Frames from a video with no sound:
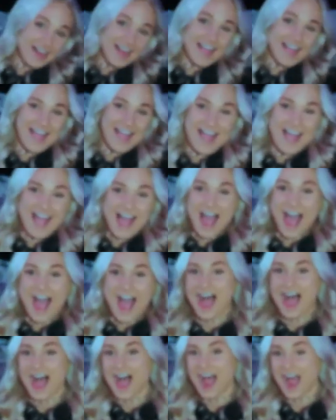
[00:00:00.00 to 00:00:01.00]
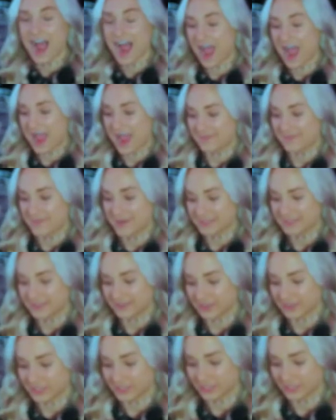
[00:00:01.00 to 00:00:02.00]
But I
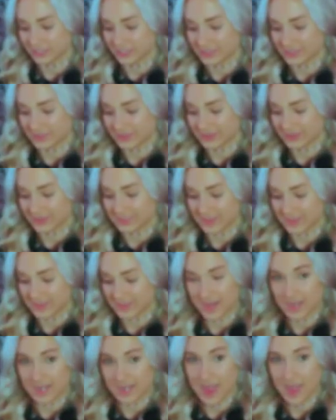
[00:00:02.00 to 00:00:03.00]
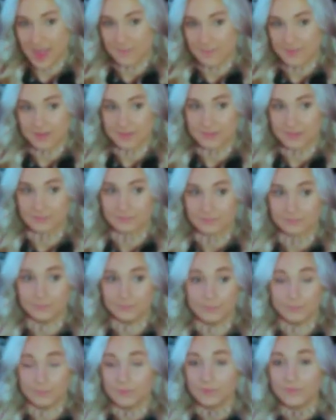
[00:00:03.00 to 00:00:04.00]
basically just learned to accept that it happened,
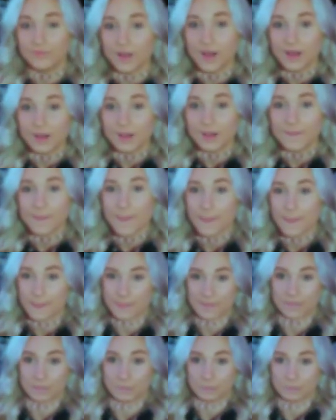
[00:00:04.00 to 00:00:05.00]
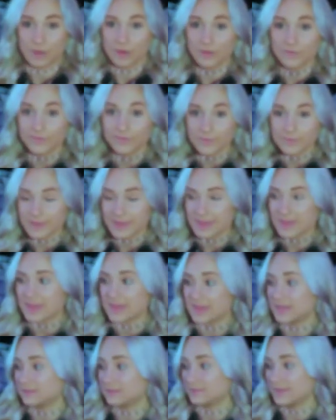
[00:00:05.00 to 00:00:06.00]
move on, grow from
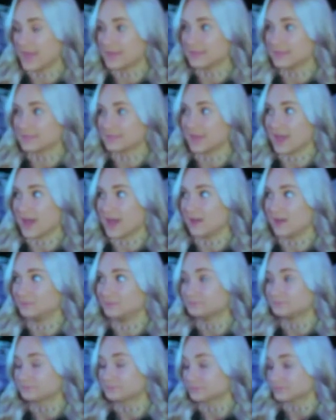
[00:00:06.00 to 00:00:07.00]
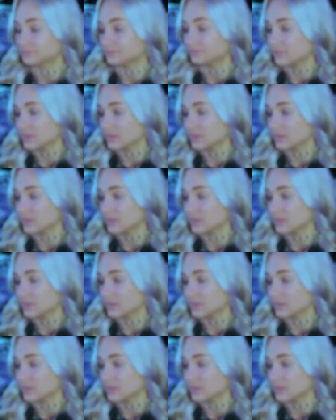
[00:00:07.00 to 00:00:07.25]
it, and that's that.